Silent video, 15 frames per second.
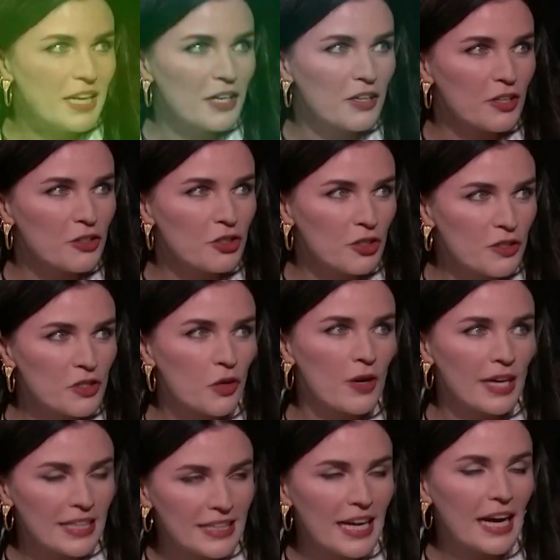Aisling
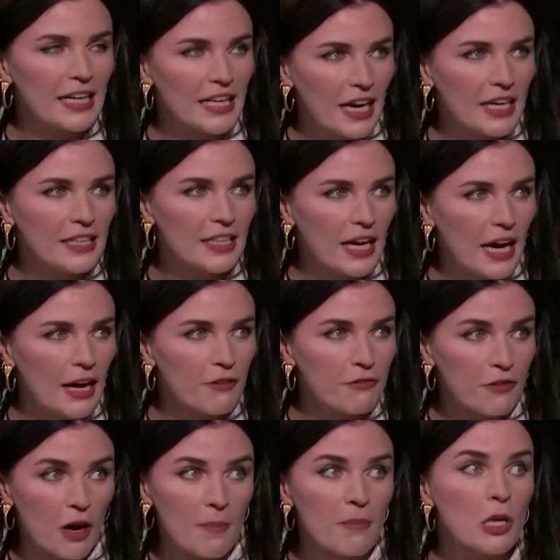B. He
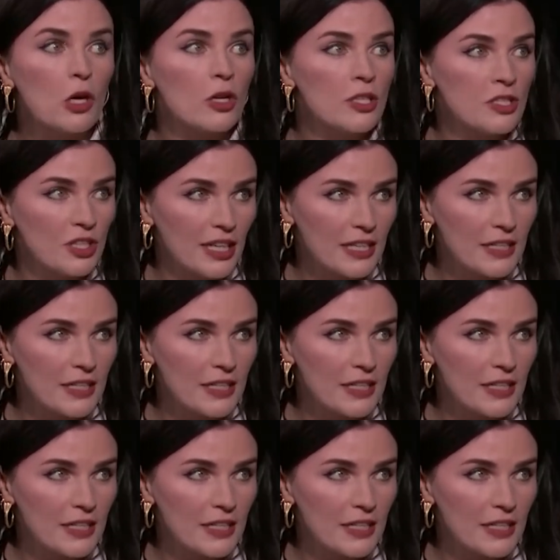was seen attending